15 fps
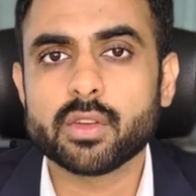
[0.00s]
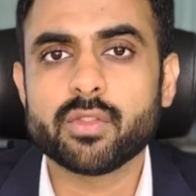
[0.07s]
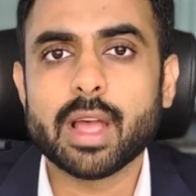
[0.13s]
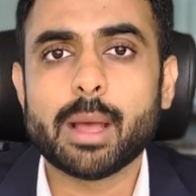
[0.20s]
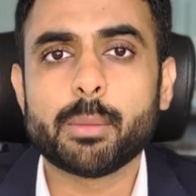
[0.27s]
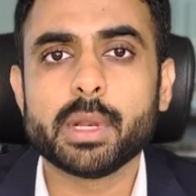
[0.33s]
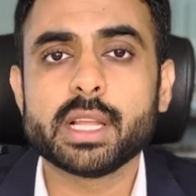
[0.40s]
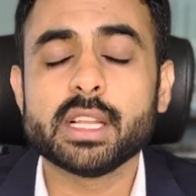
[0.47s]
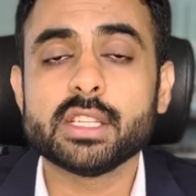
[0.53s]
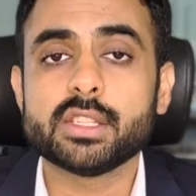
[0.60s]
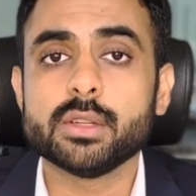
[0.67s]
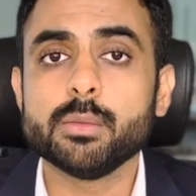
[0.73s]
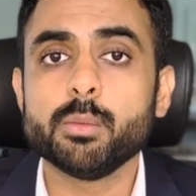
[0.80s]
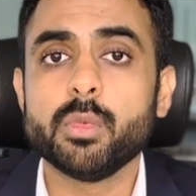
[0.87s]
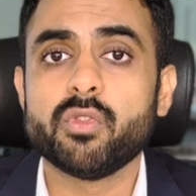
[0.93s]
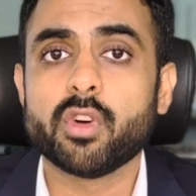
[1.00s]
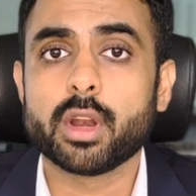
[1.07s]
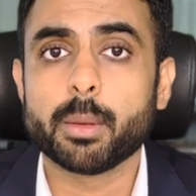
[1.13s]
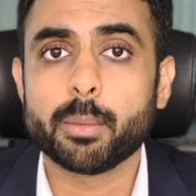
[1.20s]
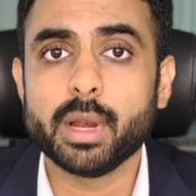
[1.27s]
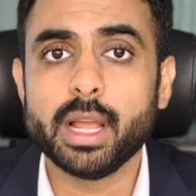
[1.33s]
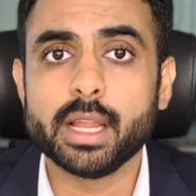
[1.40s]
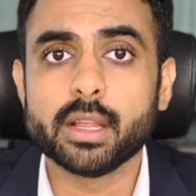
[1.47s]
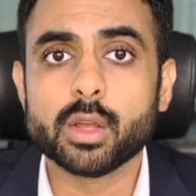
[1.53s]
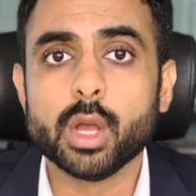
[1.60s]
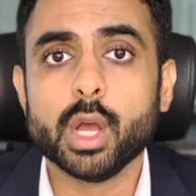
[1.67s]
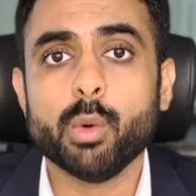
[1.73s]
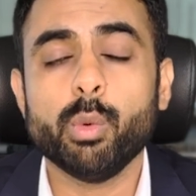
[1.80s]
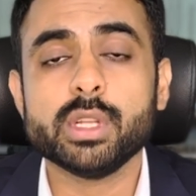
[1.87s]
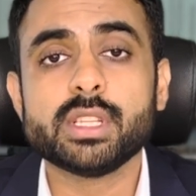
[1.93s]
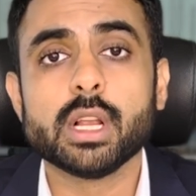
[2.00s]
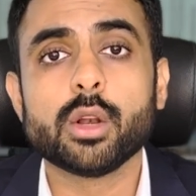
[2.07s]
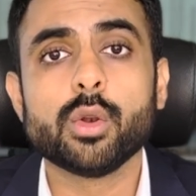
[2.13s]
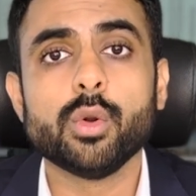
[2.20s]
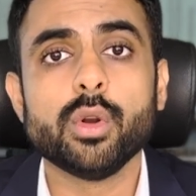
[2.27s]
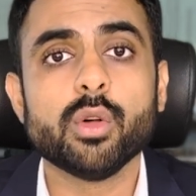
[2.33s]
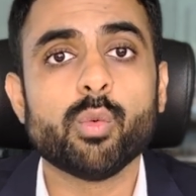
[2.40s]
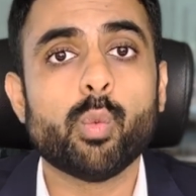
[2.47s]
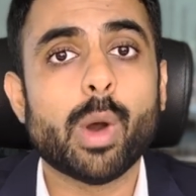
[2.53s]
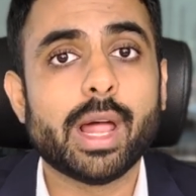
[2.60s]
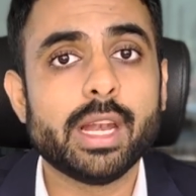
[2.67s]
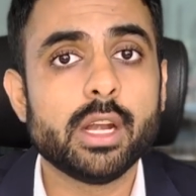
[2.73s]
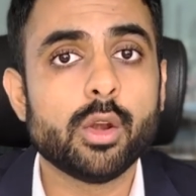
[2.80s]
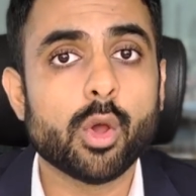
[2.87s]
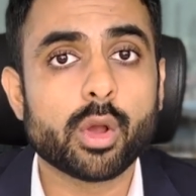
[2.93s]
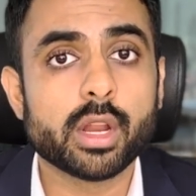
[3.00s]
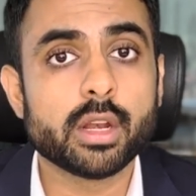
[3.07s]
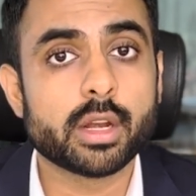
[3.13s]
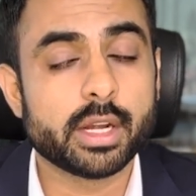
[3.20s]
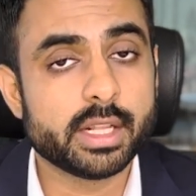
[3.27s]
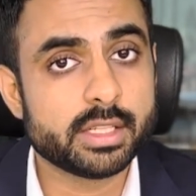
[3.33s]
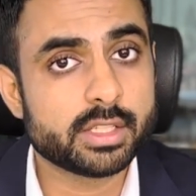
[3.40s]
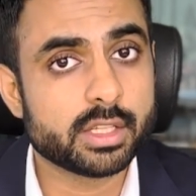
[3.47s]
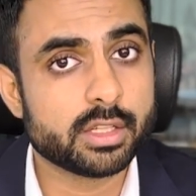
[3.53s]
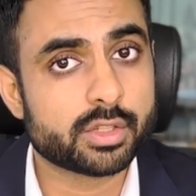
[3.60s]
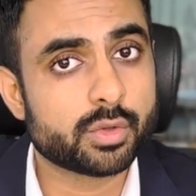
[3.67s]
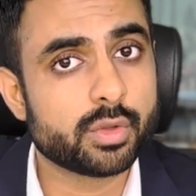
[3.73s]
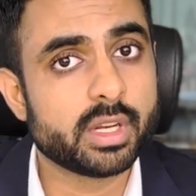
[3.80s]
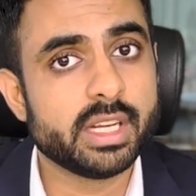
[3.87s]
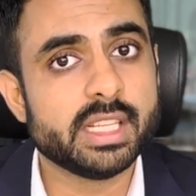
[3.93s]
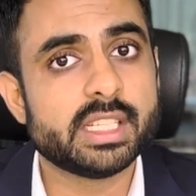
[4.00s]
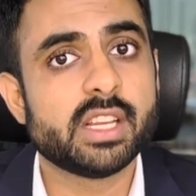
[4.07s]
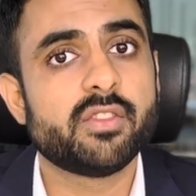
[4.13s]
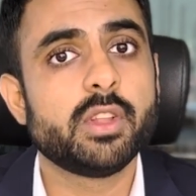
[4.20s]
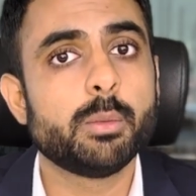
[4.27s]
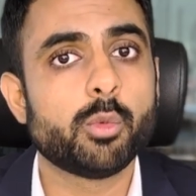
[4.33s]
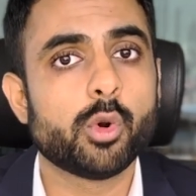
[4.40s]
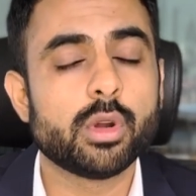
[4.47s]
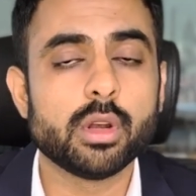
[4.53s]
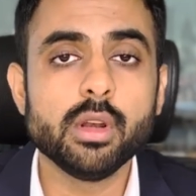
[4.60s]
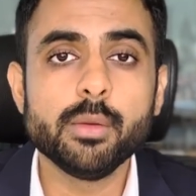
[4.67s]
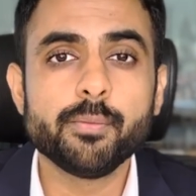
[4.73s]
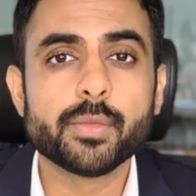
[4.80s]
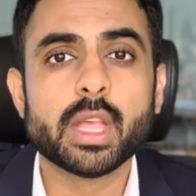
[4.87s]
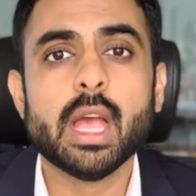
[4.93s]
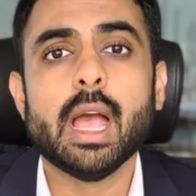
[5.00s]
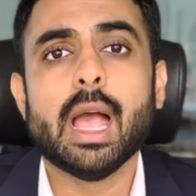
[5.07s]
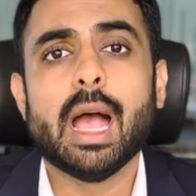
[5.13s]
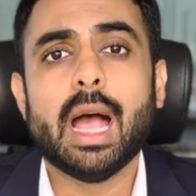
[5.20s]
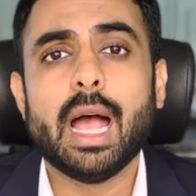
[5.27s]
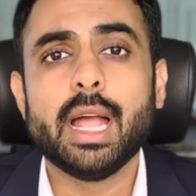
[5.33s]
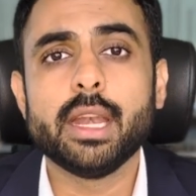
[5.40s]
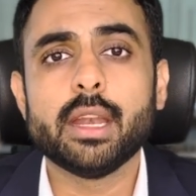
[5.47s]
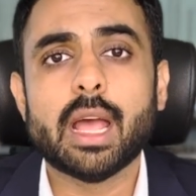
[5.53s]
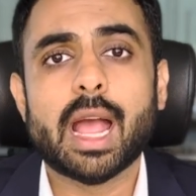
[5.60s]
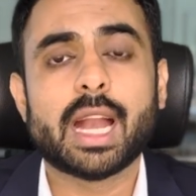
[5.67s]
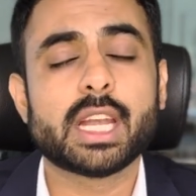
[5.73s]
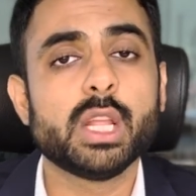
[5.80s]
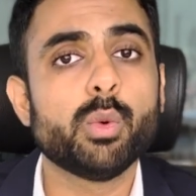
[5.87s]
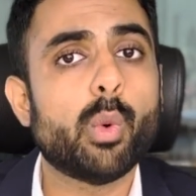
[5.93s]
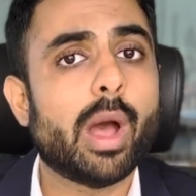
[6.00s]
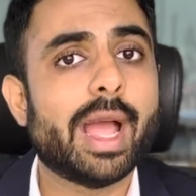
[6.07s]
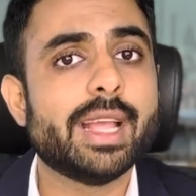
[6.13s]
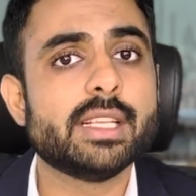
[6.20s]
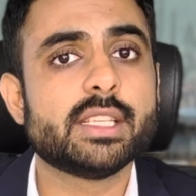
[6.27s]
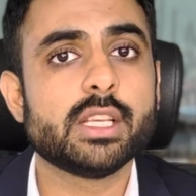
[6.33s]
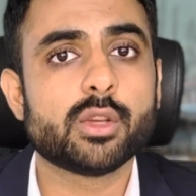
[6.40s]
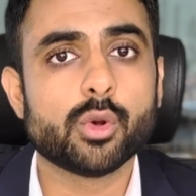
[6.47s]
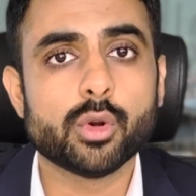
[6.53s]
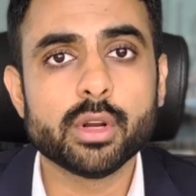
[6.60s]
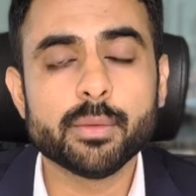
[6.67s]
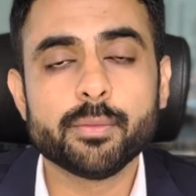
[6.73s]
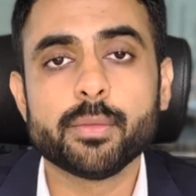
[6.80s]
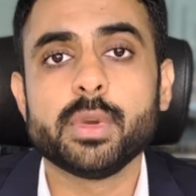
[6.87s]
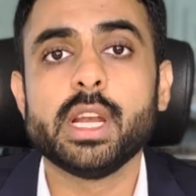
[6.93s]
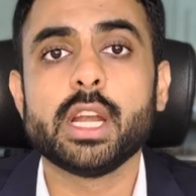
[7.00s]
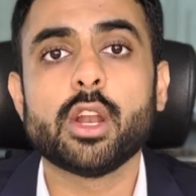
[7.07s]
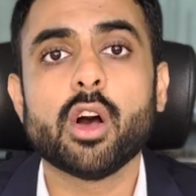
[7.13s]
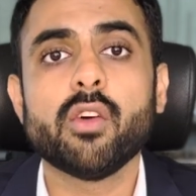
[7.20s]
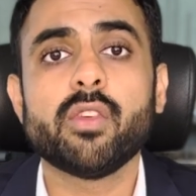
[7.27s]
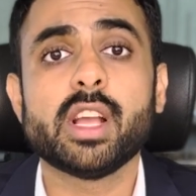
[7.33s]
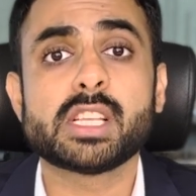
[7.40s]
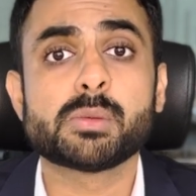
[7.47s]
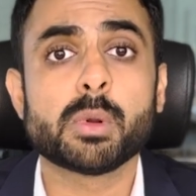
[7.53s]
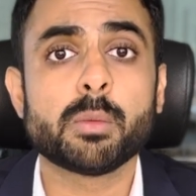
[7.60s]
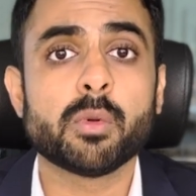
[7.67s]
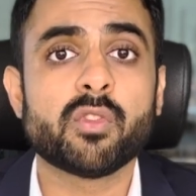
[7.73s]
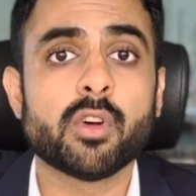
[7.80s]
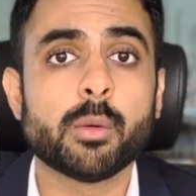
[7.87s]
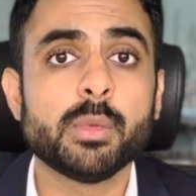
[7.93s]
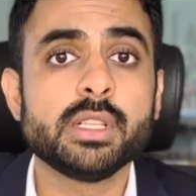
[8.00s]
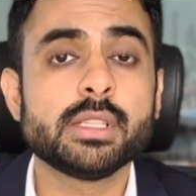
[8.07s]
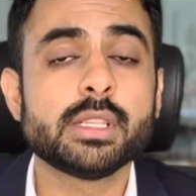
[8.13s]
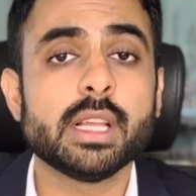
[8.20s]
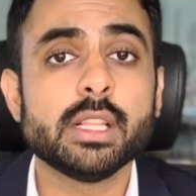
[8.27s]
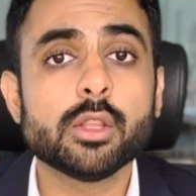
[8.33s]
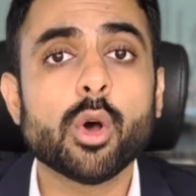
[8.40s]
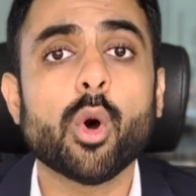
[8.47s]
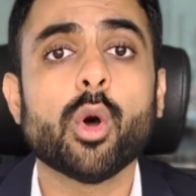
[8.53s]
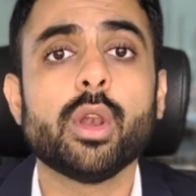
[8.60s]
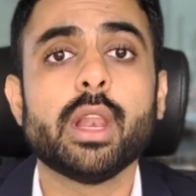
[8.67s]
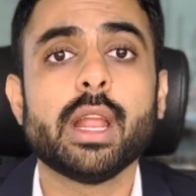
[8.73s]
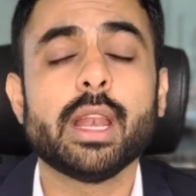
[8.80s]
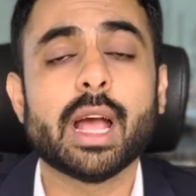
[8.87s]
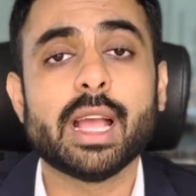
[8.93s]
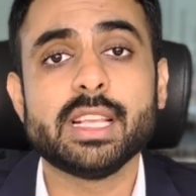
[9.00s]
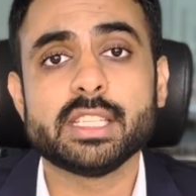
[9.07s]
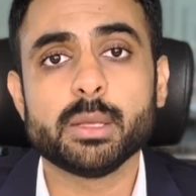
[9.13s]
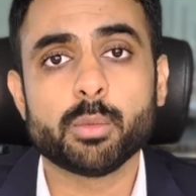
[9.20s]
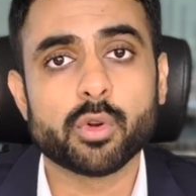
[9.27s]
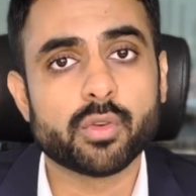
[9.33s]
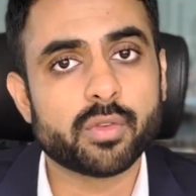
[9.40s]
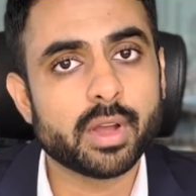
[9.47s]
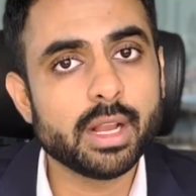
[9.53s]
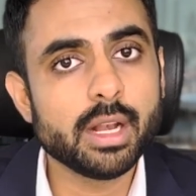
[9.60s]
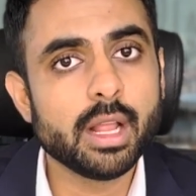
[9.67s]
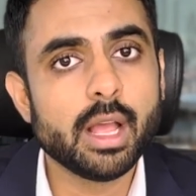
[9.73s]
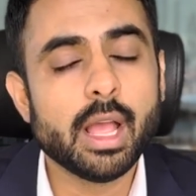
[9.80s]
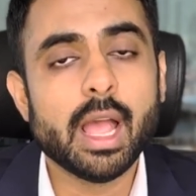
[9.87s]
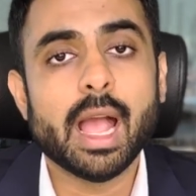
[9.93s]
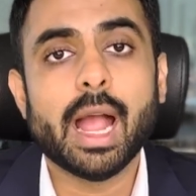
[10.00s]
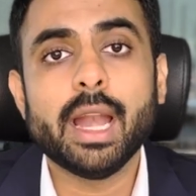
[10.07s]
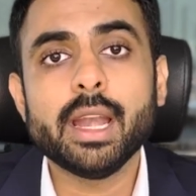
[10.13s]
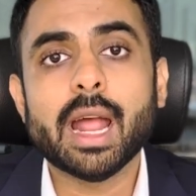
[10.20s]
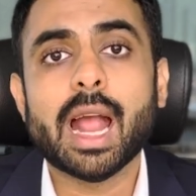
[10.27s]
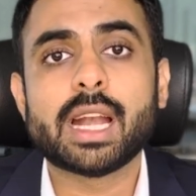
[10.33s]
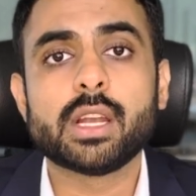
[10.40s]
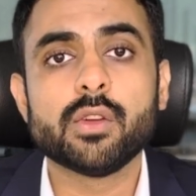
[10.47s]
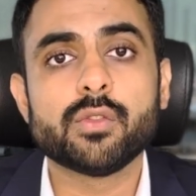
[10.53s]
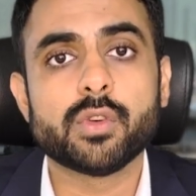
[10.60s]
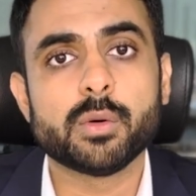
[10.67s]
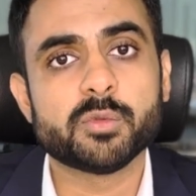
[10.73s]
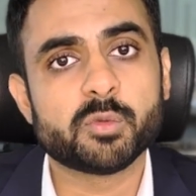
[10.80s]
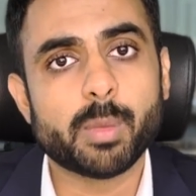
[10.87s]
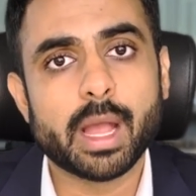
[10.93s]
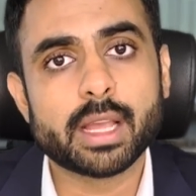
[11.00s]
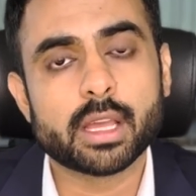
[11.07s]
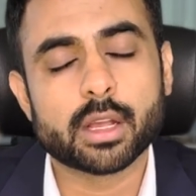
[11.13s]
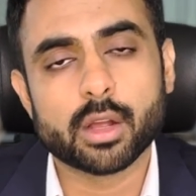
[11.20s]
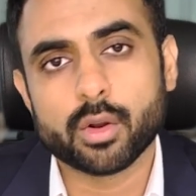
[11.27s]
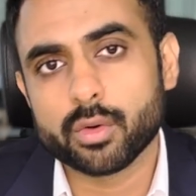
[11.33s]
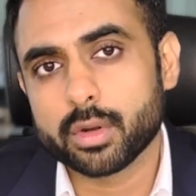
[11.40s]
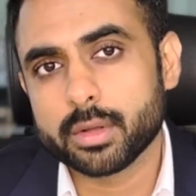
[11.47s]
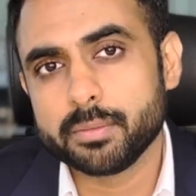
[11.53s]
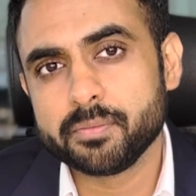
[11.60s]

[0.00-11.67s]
of application before applying, which include valid login credentials to the DGFT portal and active IEC code, data of export performance in the online IEC profile, and active firm's bank account.